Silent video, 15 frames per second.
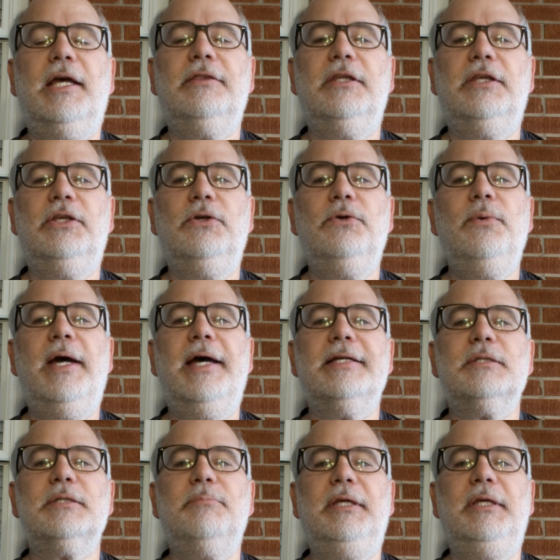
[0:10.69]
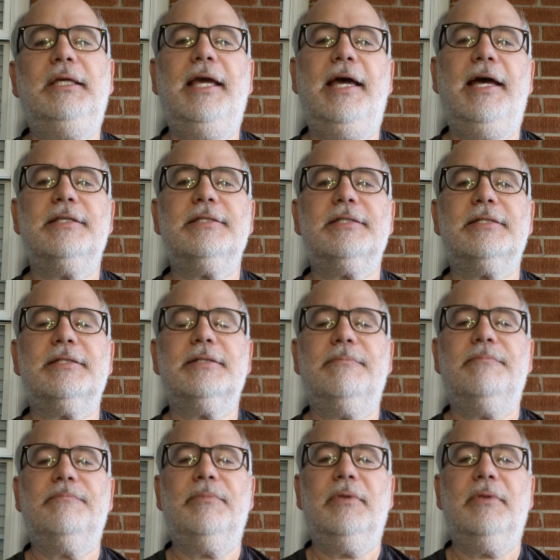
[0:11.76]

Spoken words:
at the USPS.